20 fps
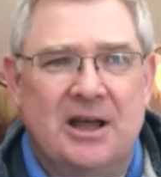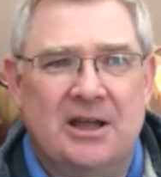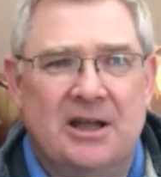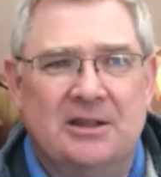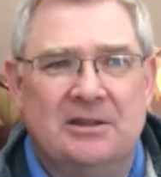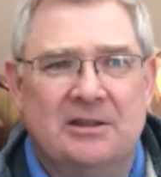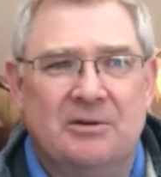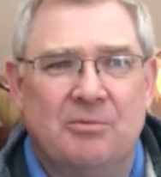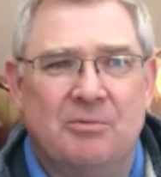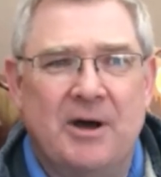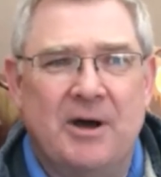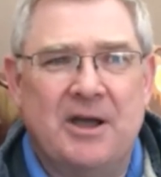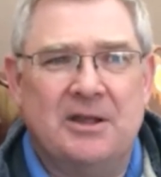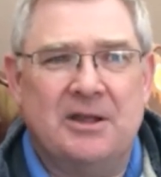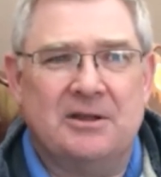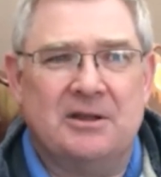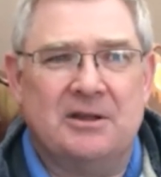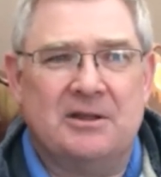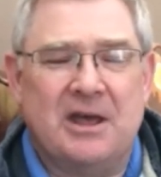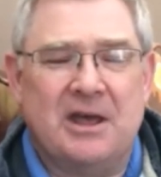and the
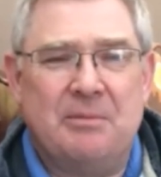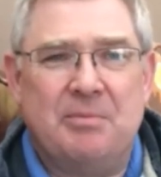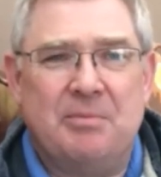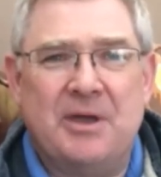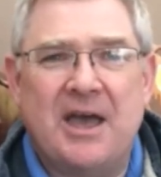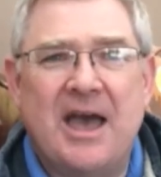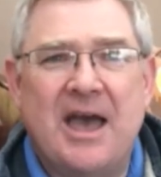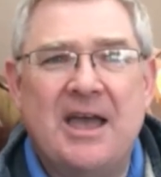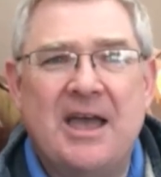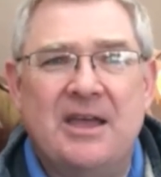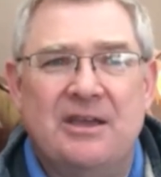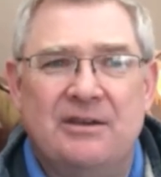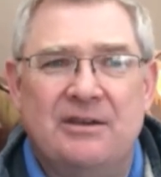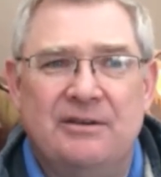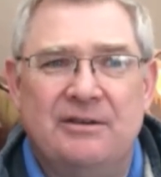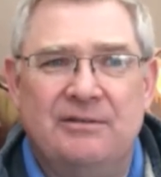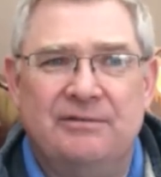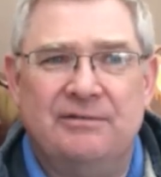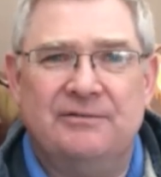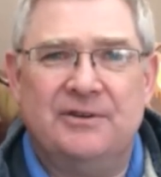way that they
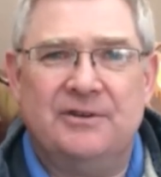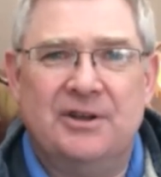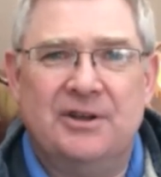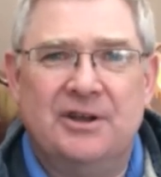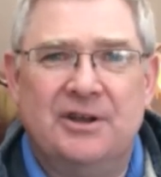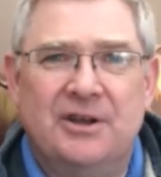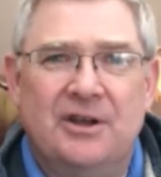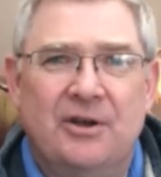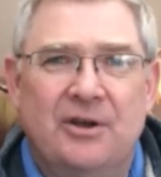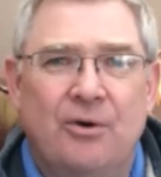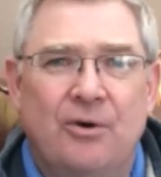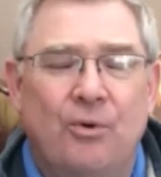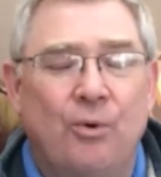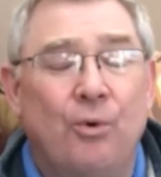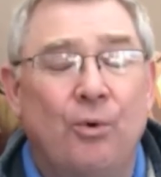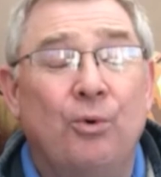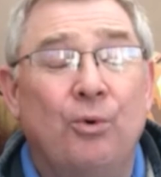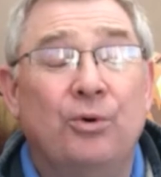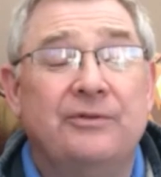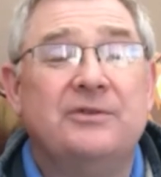behaved
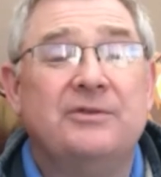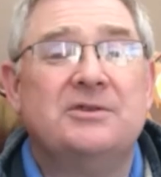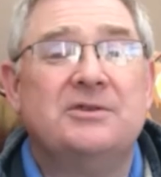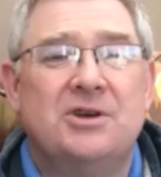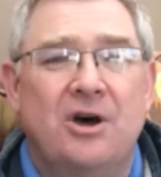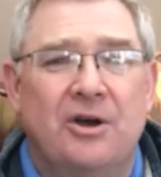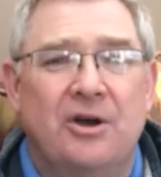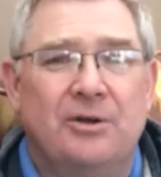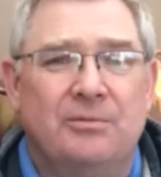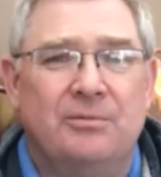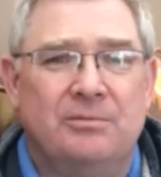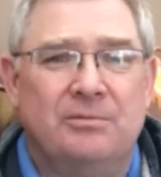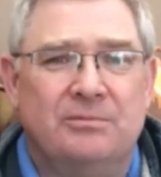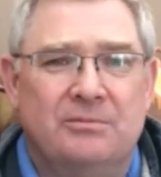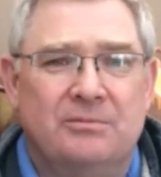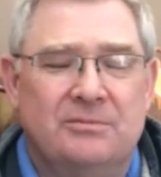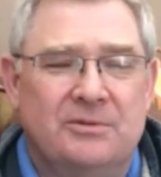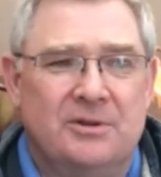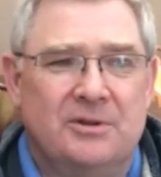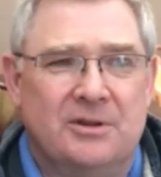all of the time
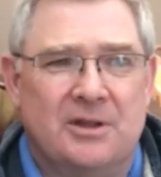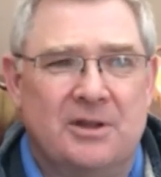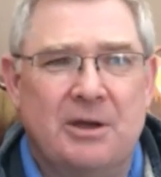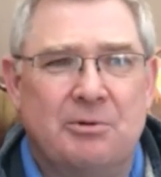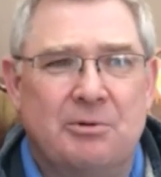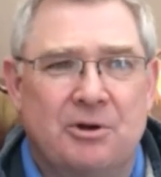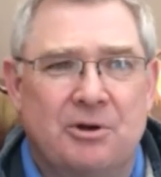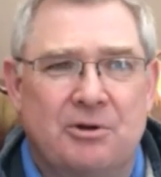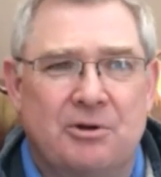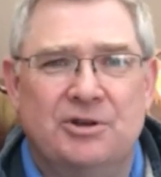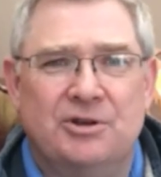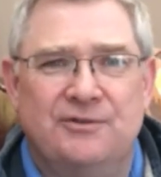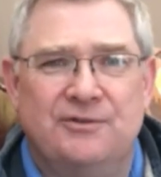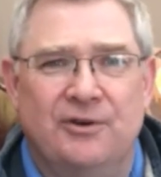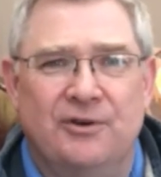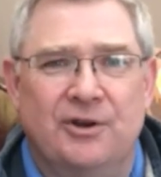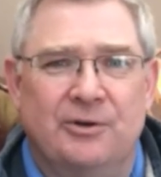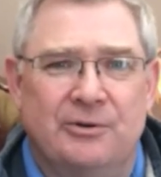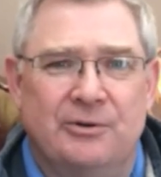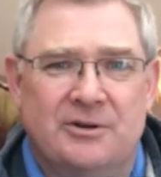that they were
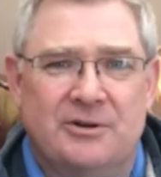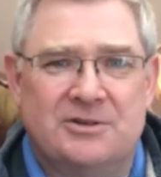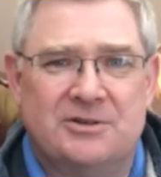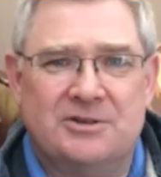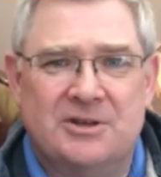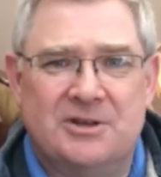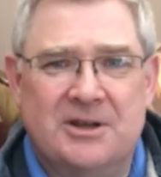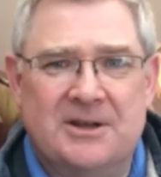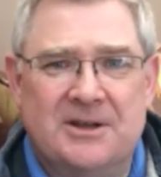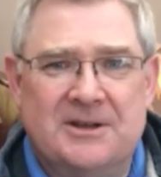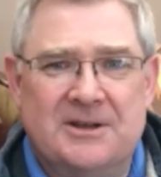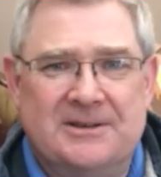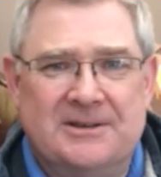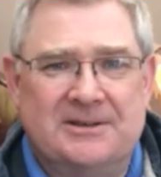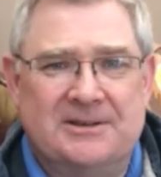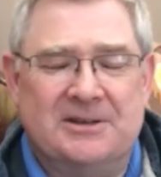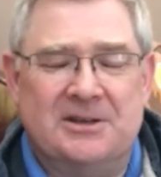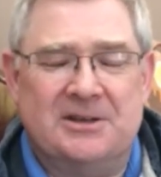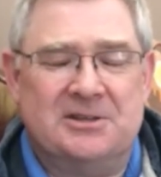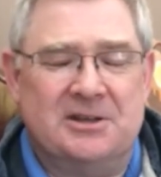Christ followers.
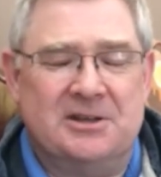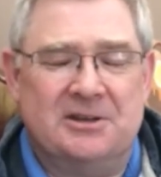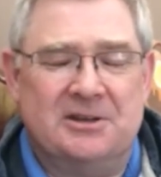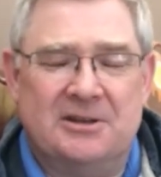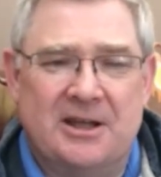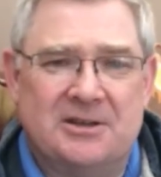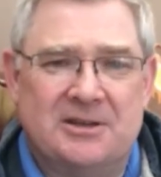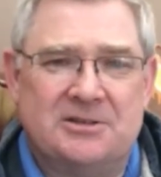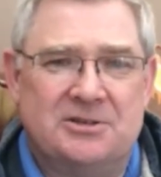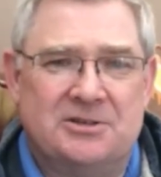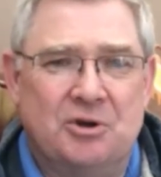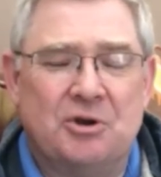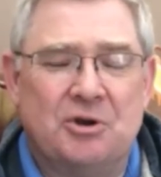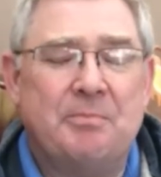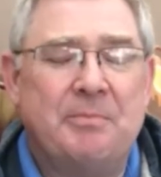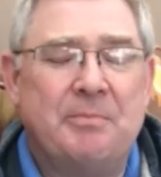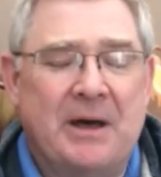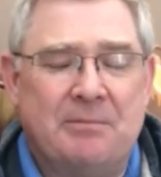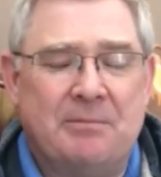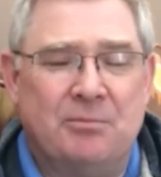And I think that's
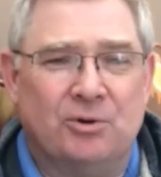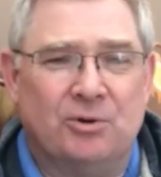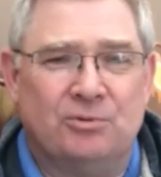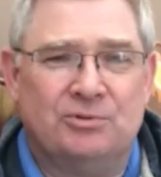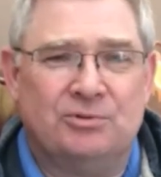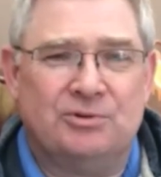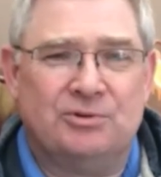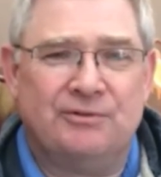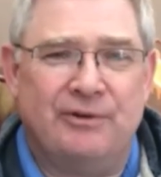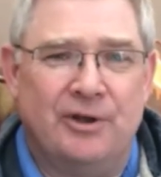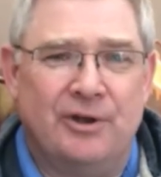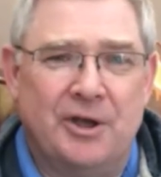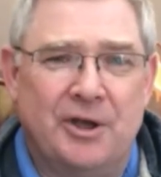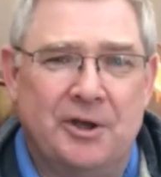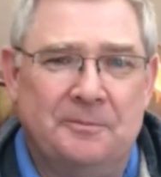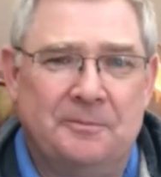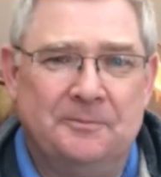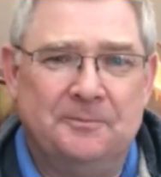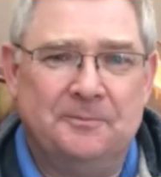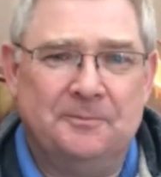not a bad model to
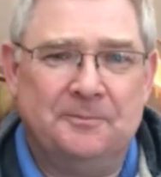follow.